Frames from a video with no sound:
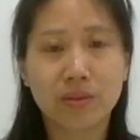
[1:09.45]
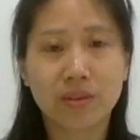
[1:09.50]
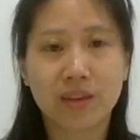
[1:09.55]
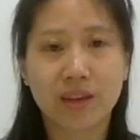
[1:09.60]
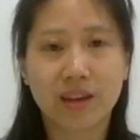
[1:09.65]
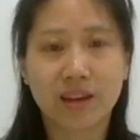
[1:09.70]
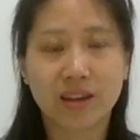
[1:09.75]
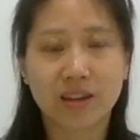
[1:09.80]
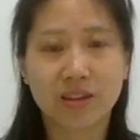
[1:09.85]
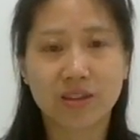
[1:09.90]

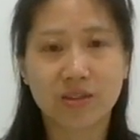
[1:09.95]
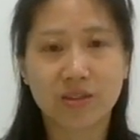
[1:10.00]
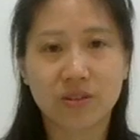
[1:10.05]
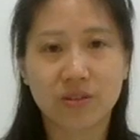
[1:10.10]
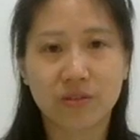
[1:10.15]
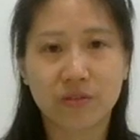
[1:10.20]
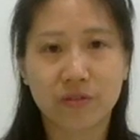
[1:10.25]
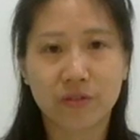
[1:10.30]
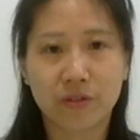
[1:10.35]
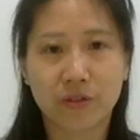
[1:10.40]
that it's
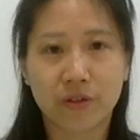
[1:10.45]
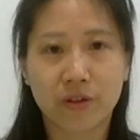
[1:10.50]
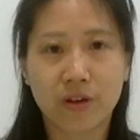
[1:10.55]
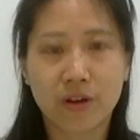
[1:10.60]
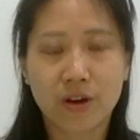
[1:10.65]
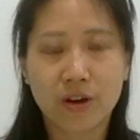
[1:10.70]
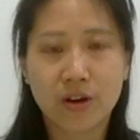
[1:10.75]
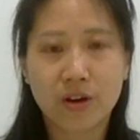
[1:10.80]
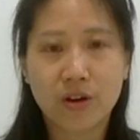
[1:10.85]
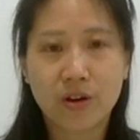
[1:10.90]
good for
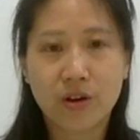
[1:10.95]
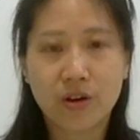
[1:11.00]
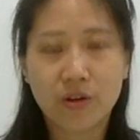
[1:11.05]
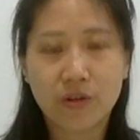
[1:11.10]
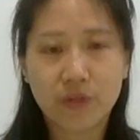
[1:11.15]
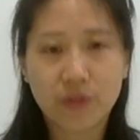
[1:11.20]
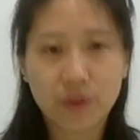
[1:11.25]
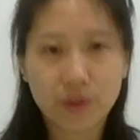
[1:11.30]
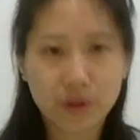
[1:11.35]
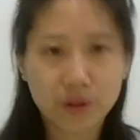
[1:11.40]

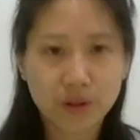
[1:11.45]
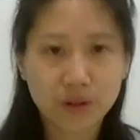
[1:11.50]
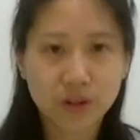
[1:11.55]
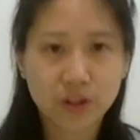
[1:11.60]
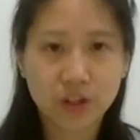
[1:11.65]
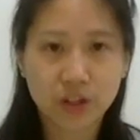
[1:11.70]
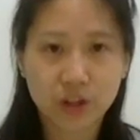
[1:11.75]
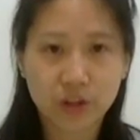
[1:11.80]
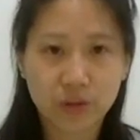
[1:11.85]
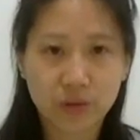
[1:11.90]
overall
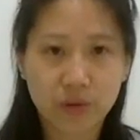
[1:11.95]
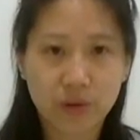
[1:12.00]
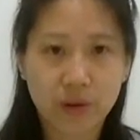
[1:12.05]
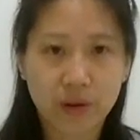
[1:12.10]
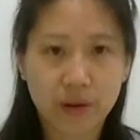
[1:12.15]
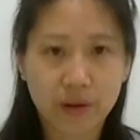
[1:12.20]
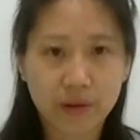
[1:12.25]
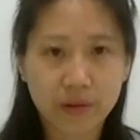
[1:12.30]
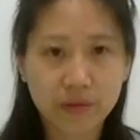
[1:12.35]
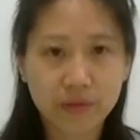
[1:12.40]
general
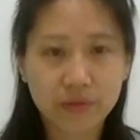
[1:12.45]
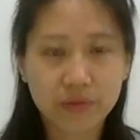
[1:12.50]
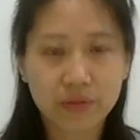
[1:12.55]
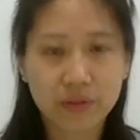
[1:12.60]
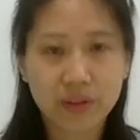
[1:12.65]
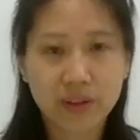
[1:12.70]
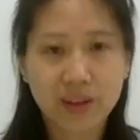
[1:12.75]
health